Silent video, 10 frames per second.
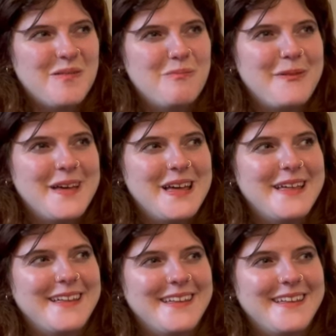
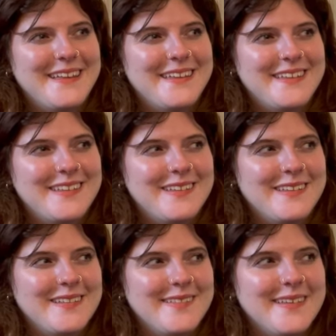But
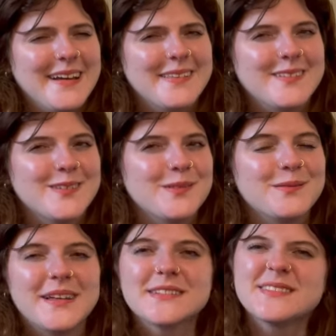yeah,
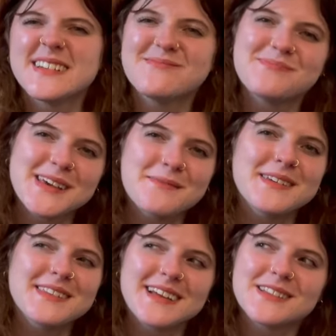
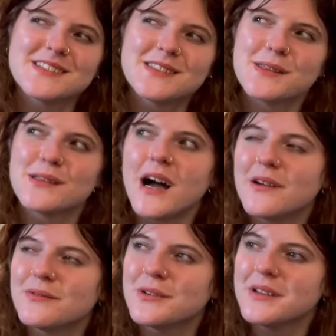maybe that's the
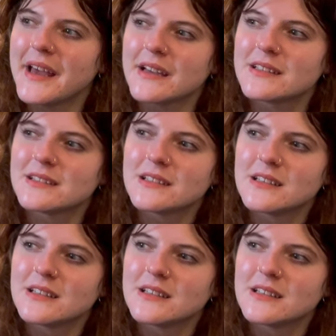thought for next.